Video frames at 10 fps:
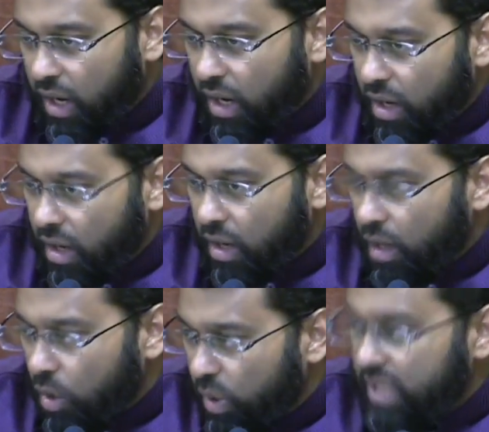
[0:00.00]
uh
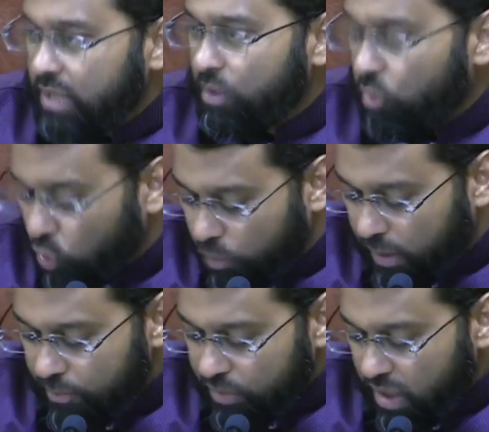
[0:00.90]
Al Walid ibn Uqba
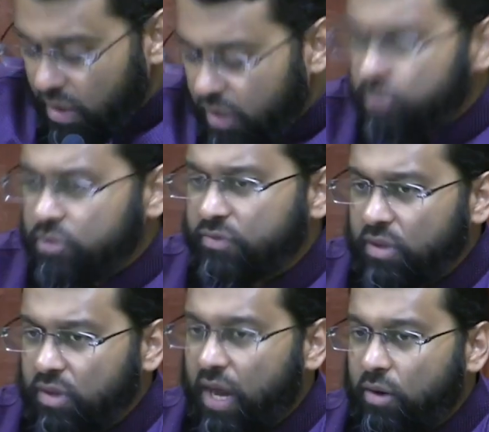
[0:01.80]
and others of their
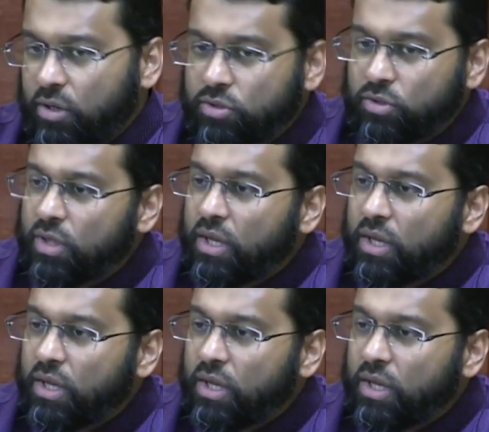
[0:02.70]
character.